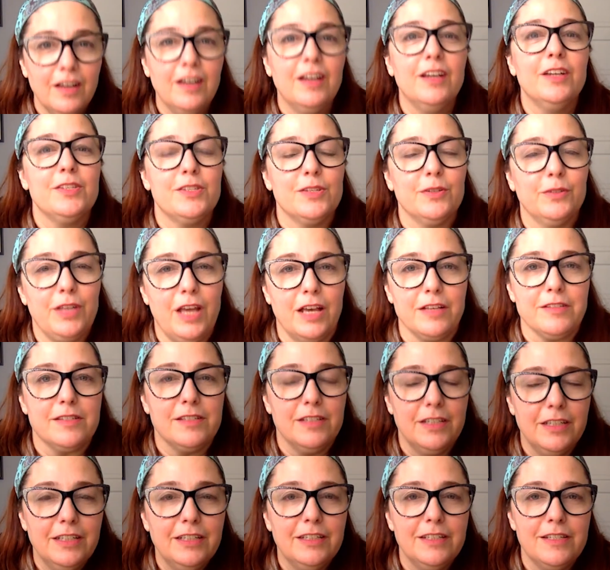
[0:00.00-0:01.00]
So yes,
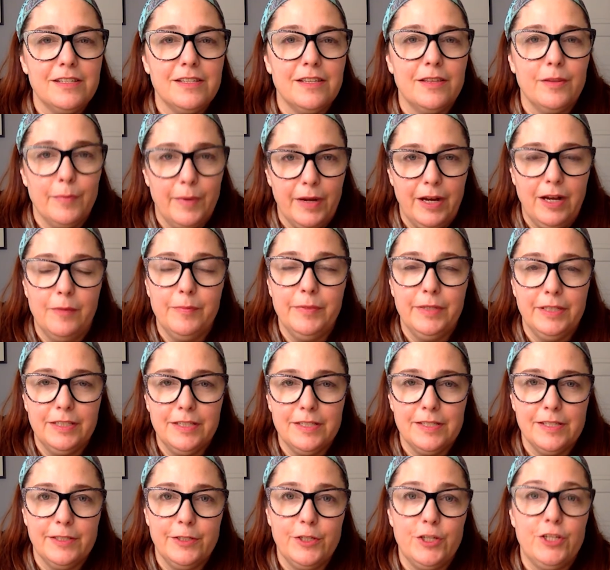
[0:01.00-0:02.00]
it is the bomb. It is
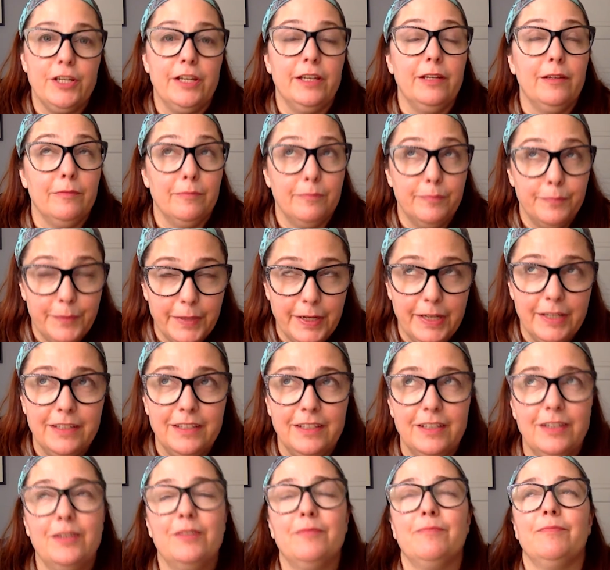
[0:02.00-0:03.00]
legit, but
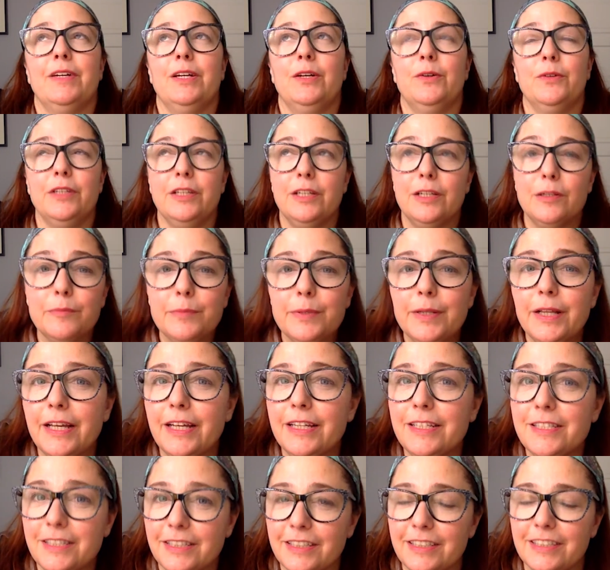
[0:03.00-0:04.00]
my only
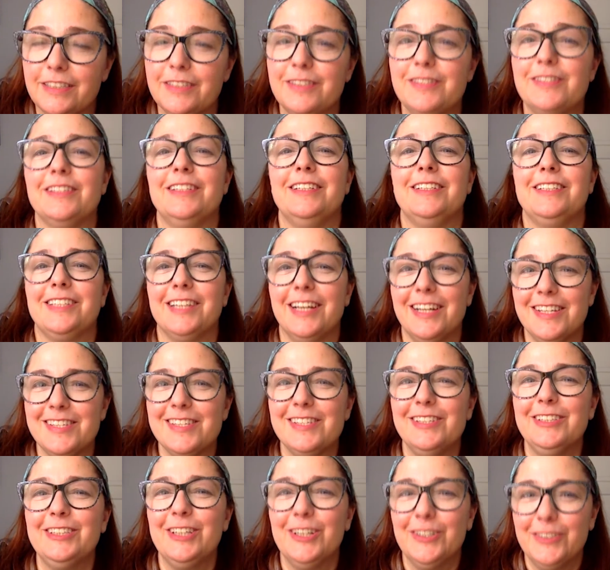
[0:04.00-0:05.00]
complaint is it
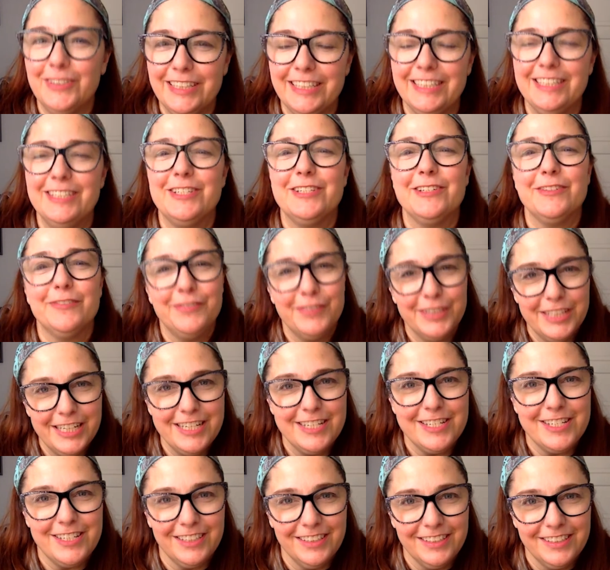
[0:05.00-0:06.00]
doesn't go into
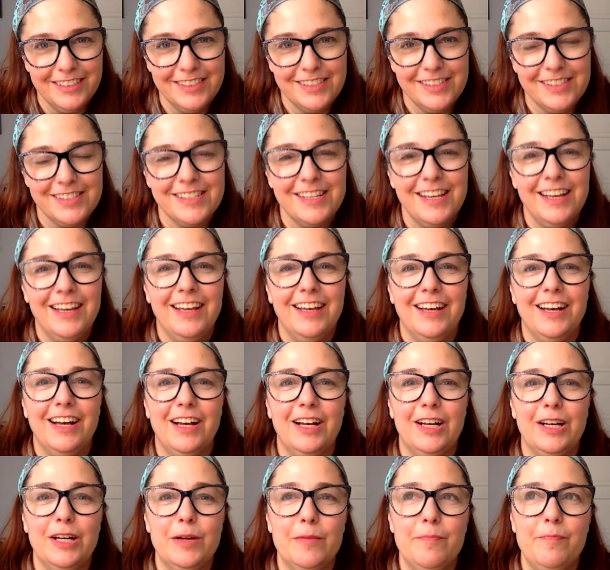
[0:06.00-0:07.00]
finishes.
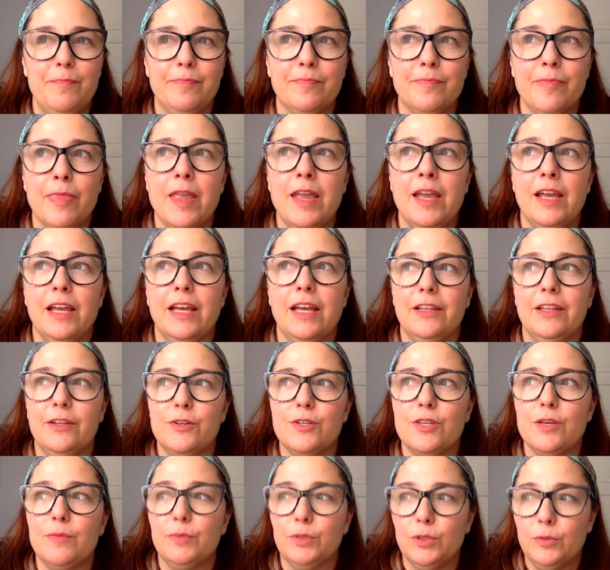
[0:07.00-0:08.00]
Um, and
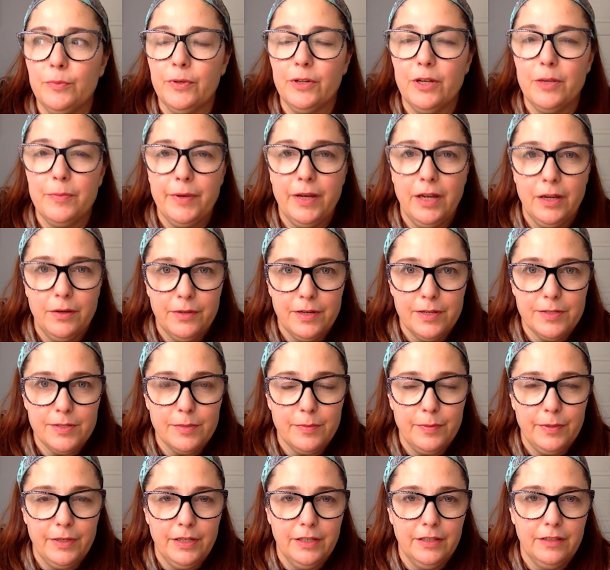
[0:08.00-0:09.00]
blueberry pie
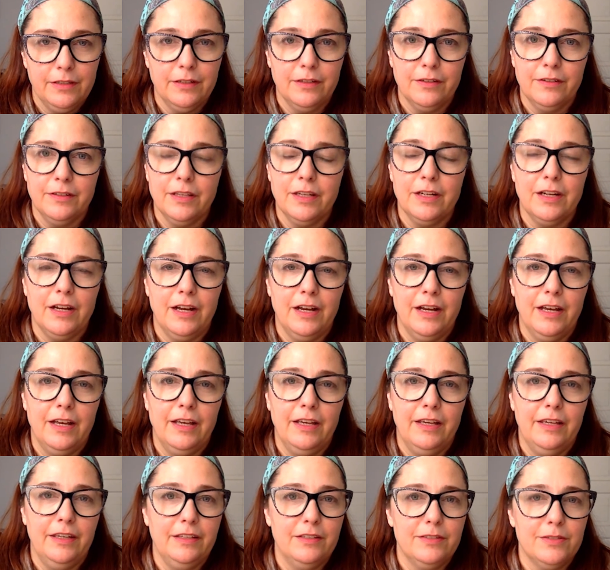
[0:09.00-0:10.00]
recipe in there that
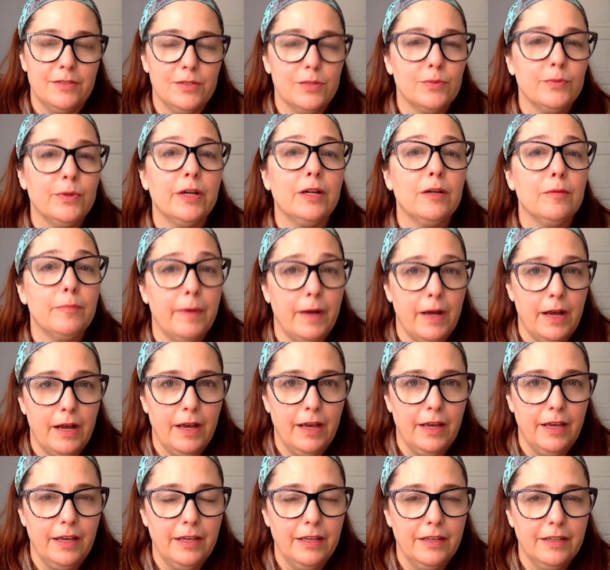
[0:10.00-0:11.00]
I swear
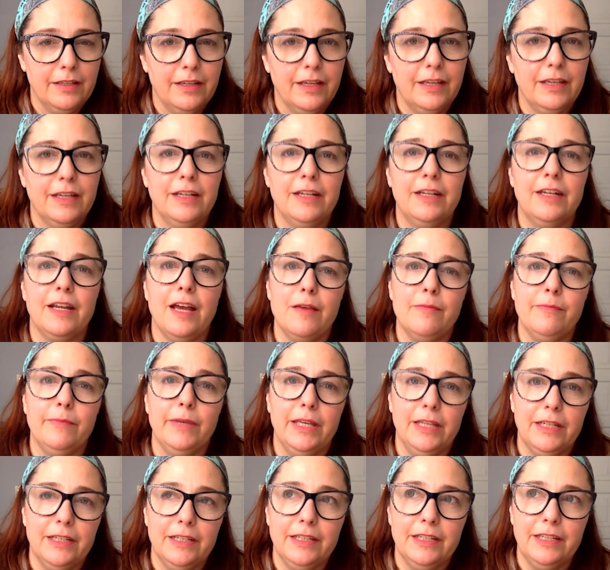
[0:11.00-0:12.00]
by, and I made
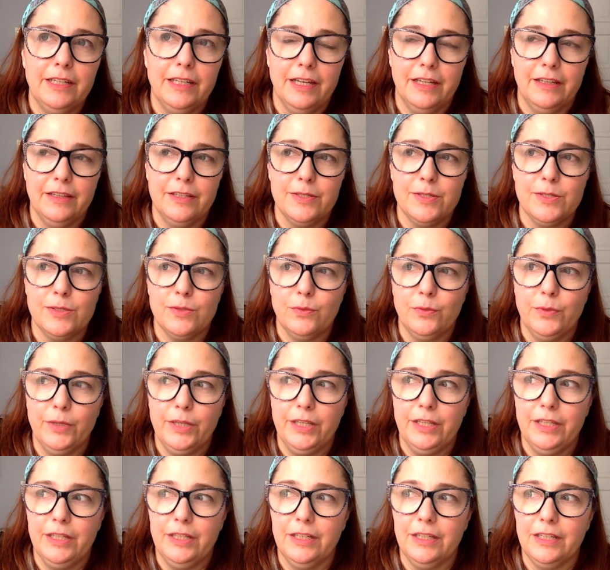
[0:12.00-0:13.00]
it again this
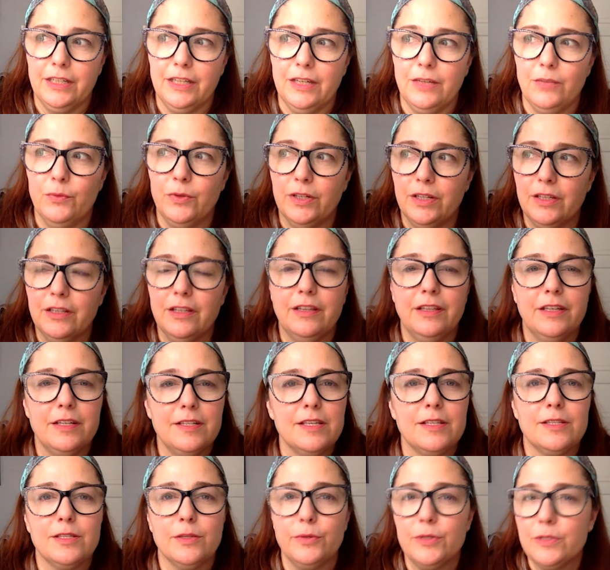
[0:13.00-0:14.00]
week. And one of the things
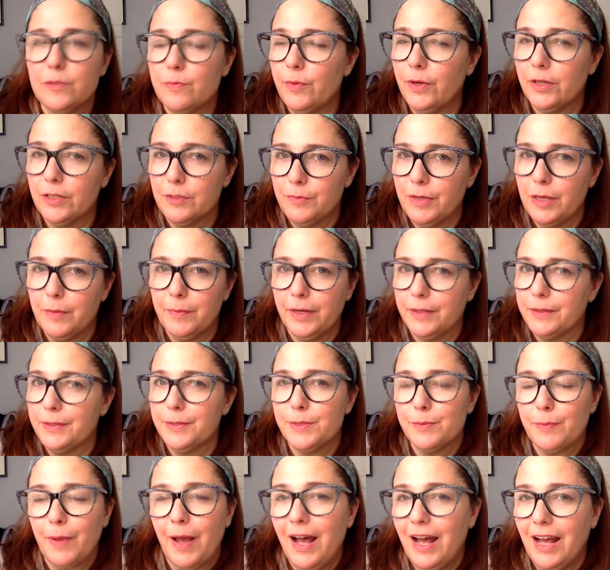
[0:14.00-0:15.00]
that's always bugged me about this
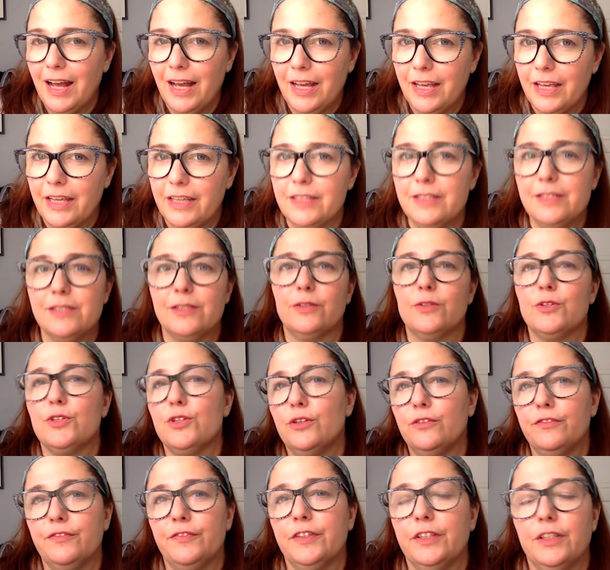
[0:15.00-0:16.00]
pie is there's no
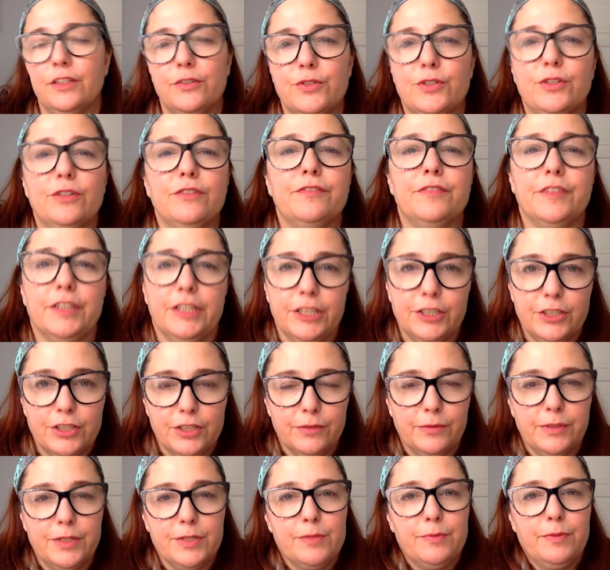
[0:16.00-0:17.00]
there's no finish. The
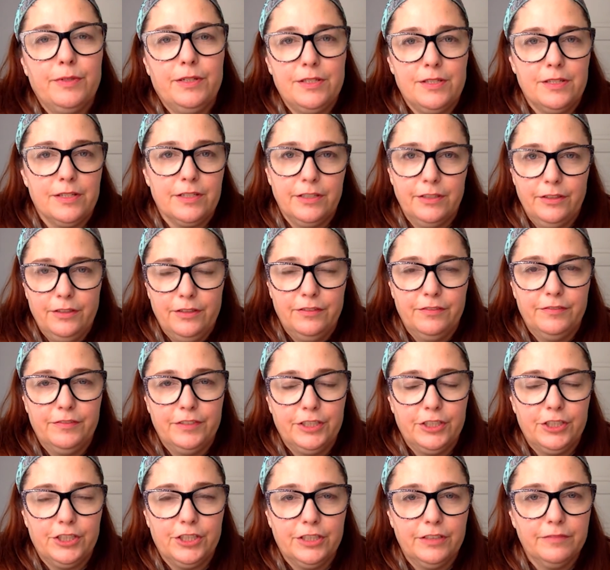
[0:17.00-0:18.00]
recipe doesn't tell you to
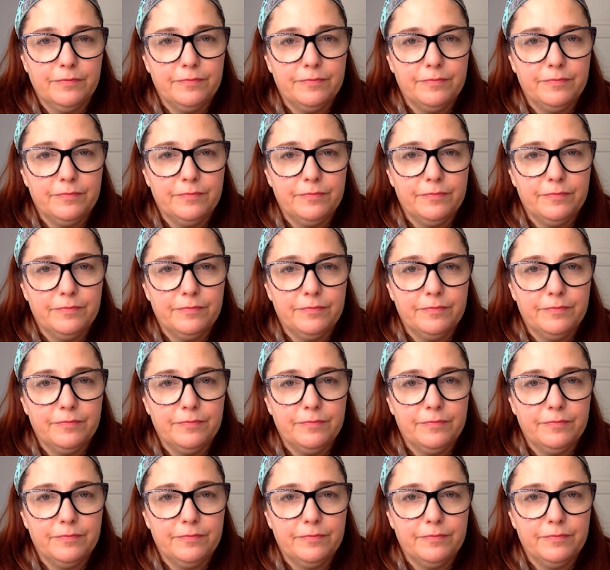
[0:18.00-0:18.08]
finish it.